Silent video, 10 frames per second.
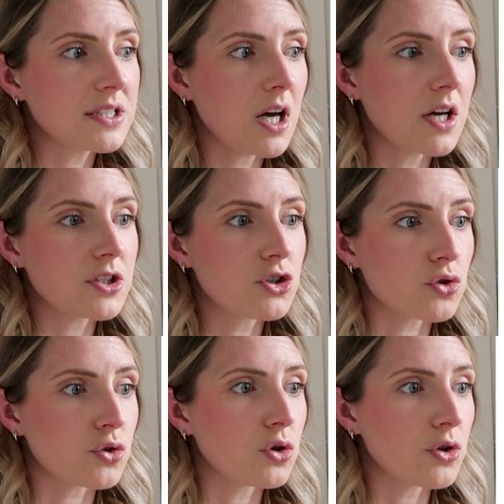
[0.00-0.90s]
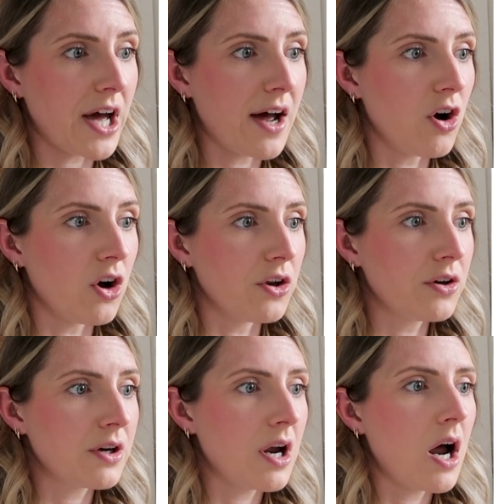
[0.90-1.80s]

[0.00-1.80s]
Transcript: start to draw that on,